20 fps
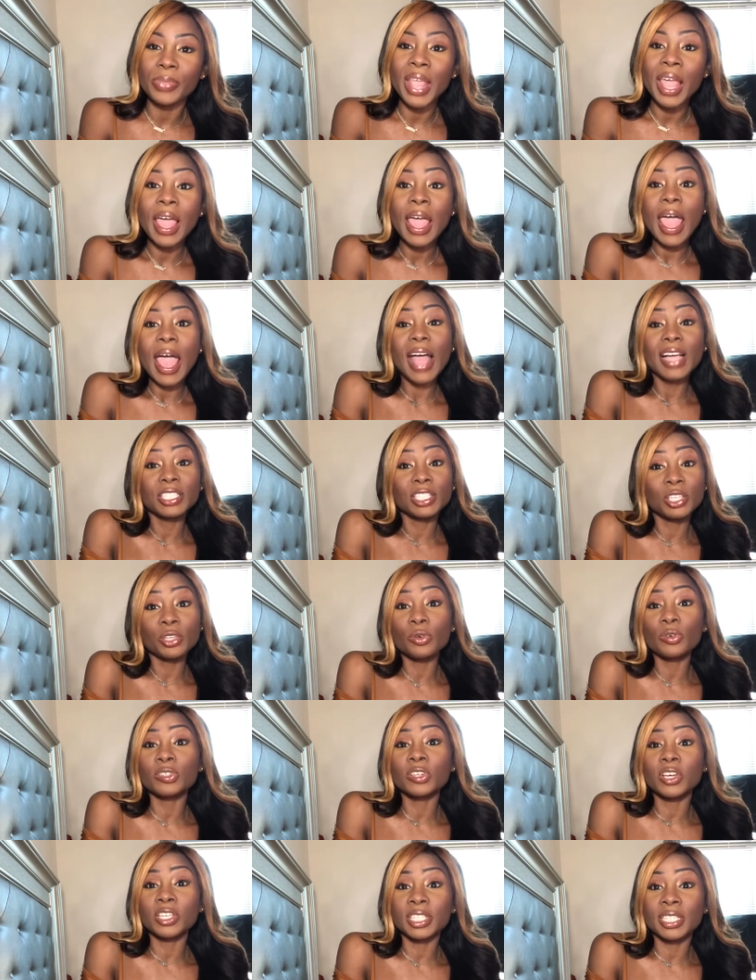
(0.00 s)
and she
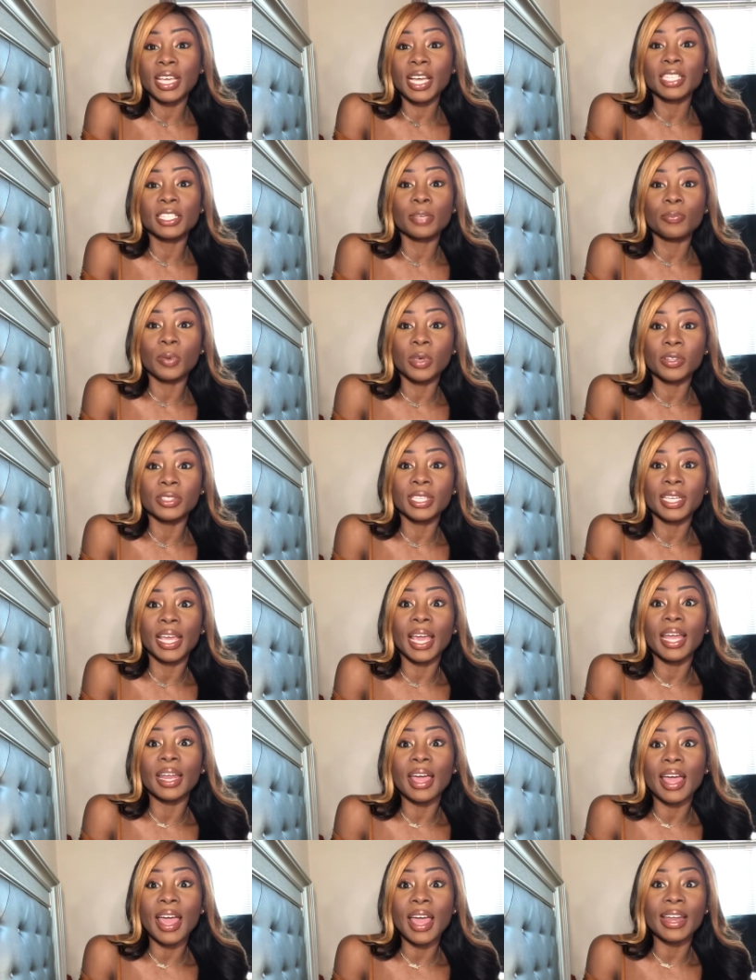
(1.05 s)
used her sex appeal to
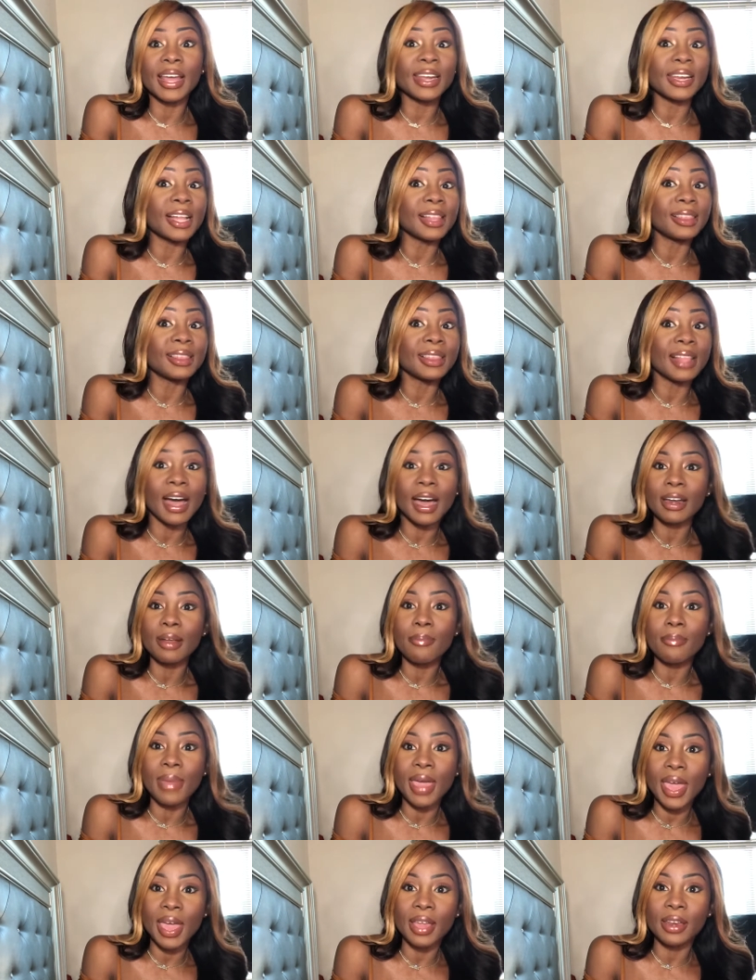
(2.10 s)
get ahead. And a lot of
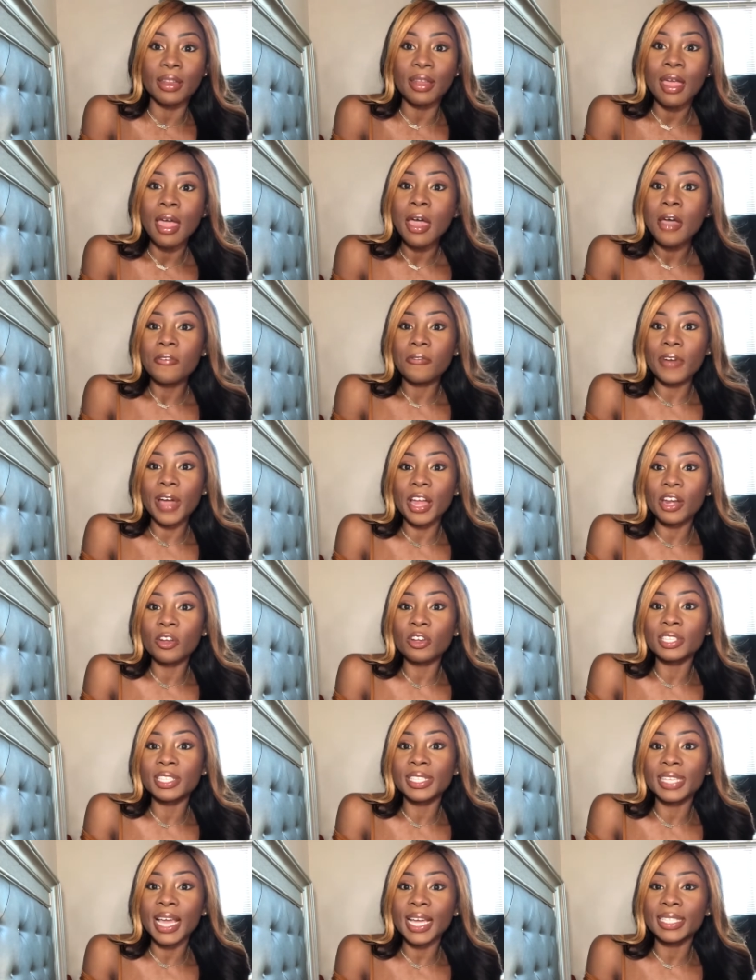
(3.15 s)
men find her
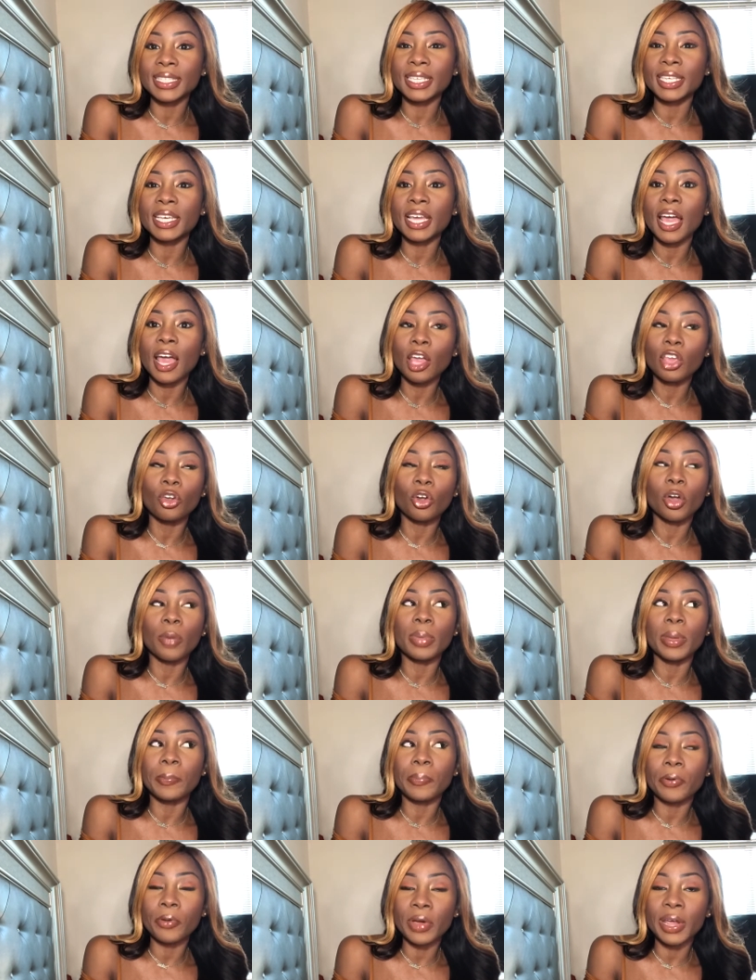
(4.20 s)
sexy. Yeah, you could be
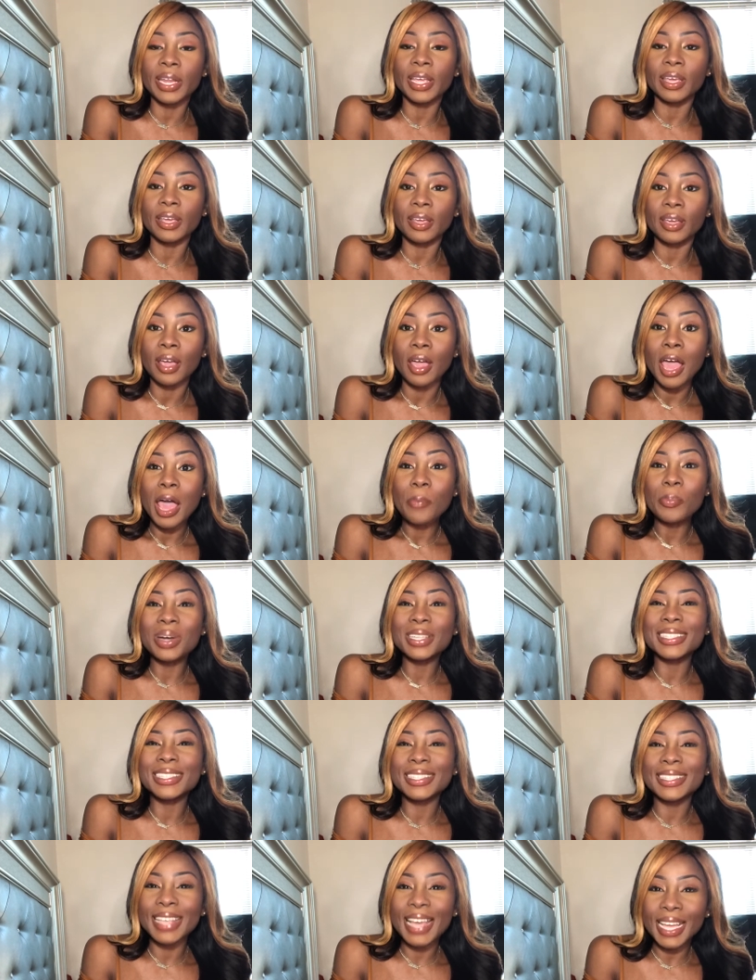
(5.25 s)
pretty, but
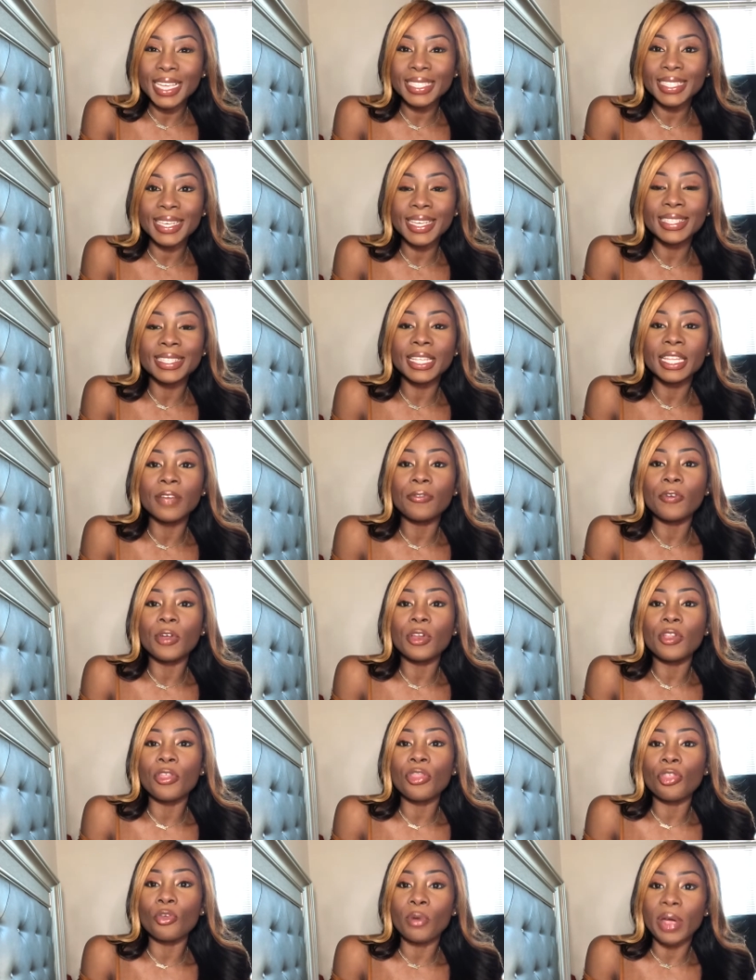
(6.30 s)
sexy is a different
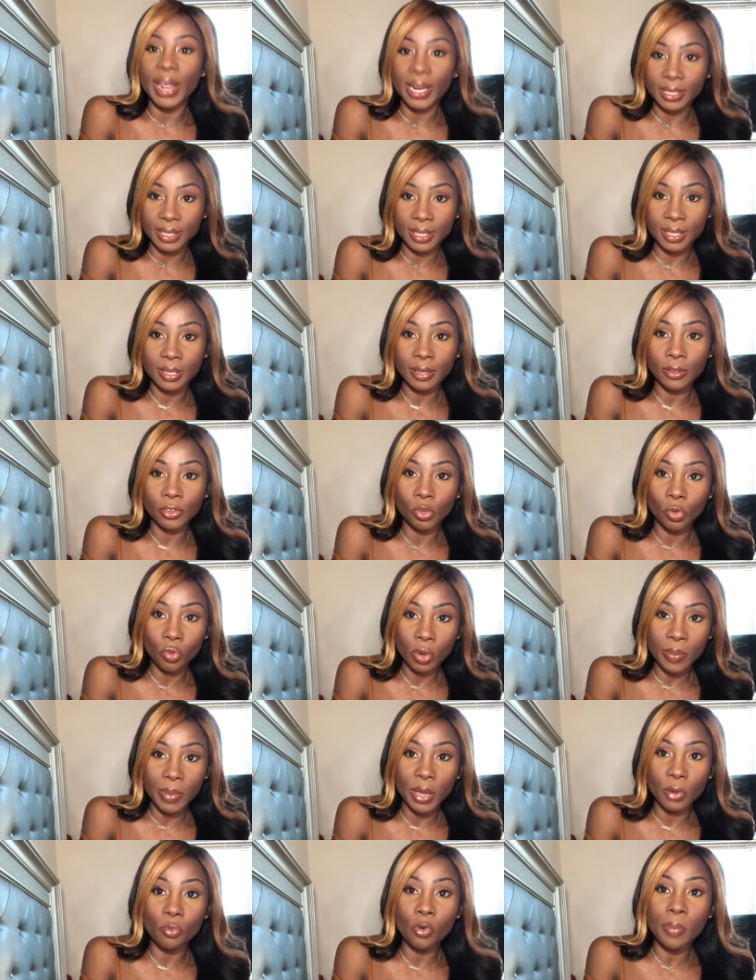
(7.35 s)
threat to
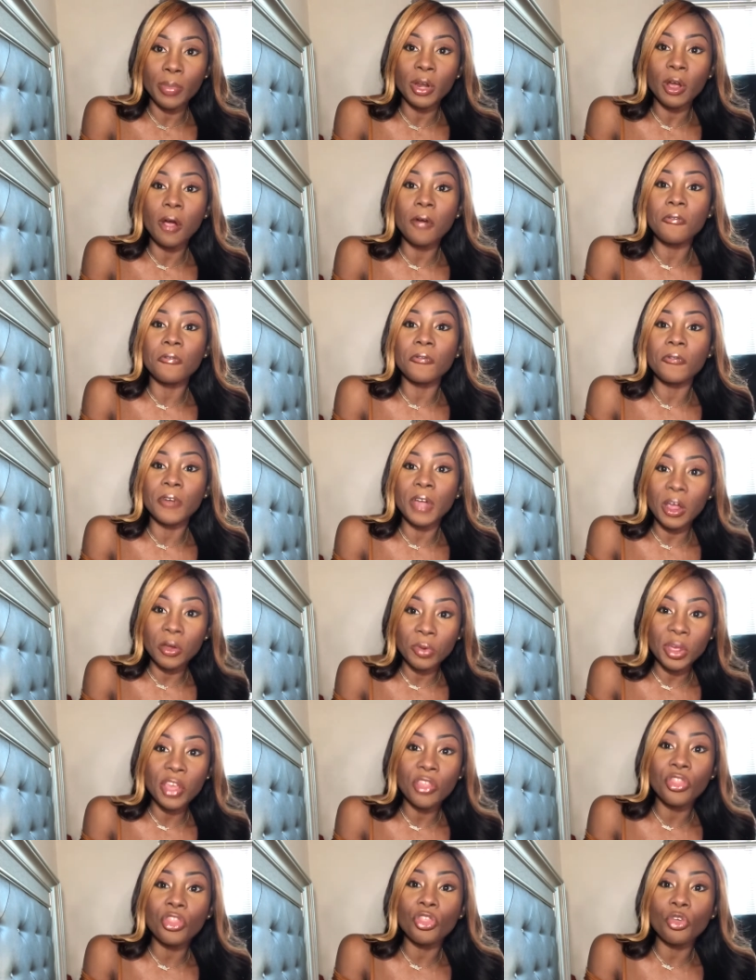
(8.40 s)
women. Women are
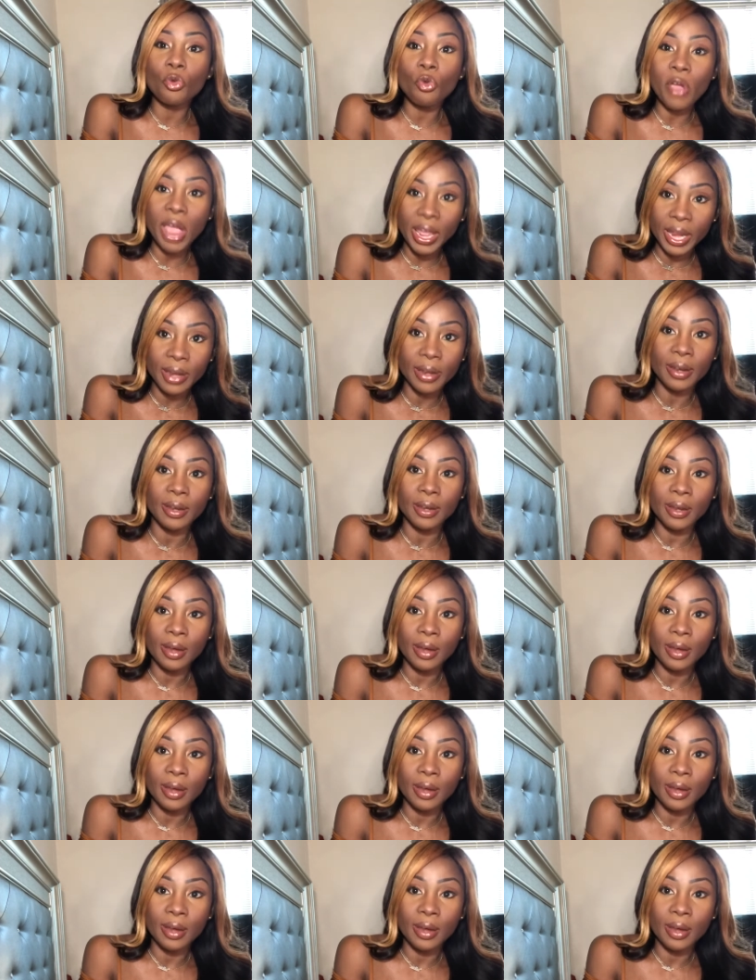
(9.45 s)
very threatened